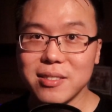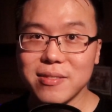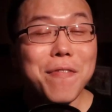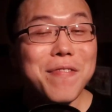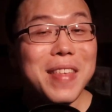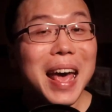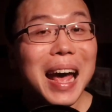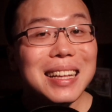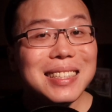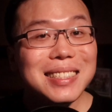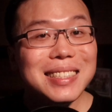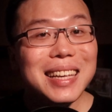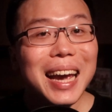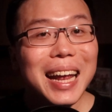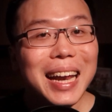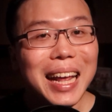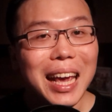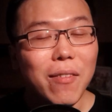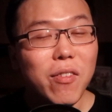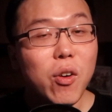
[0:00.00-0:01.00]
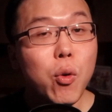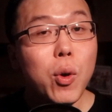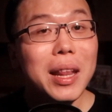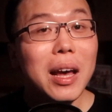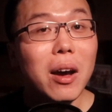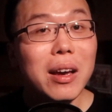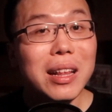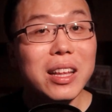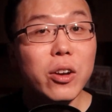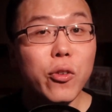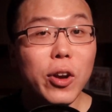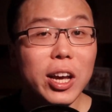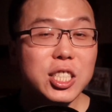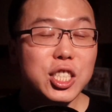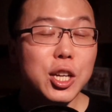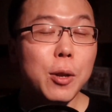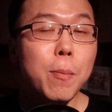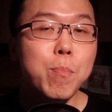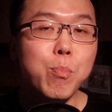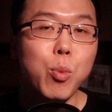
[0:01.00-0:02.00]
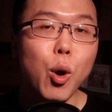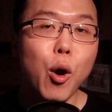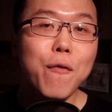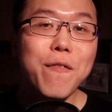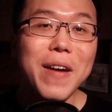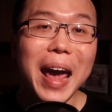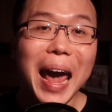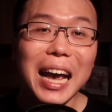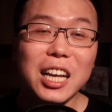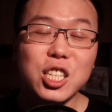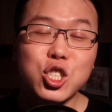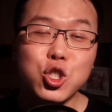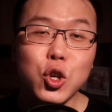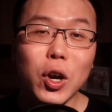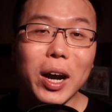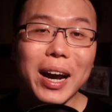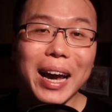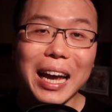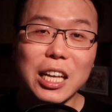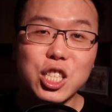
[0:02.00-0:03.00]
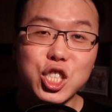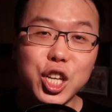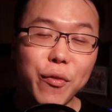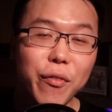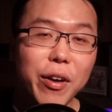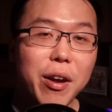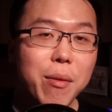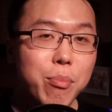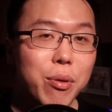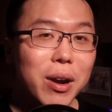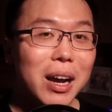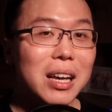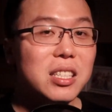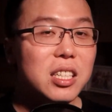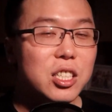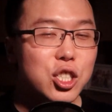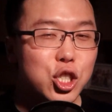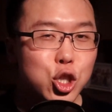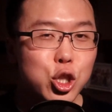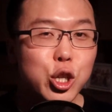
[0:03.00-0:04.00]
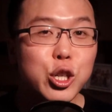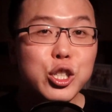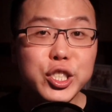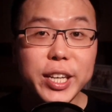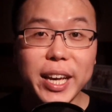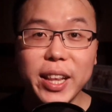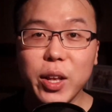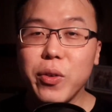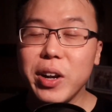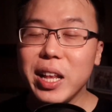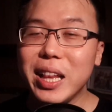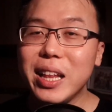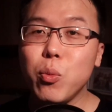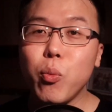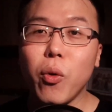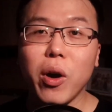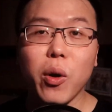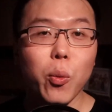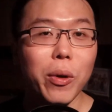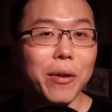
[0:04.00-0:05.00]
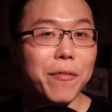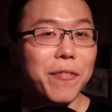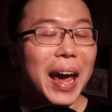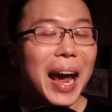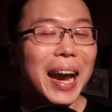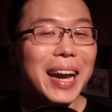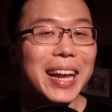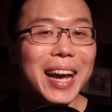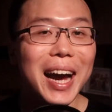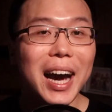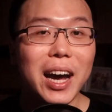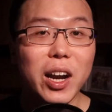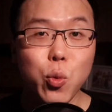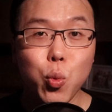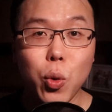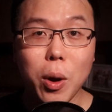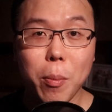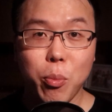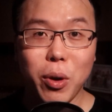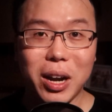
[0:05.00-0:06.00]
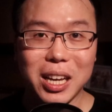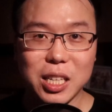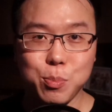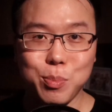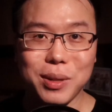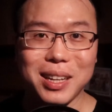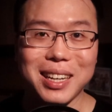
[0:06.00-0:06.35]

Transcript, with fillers: With that said, even without integration, both Astra and Generate Press should generally work with any other WordPress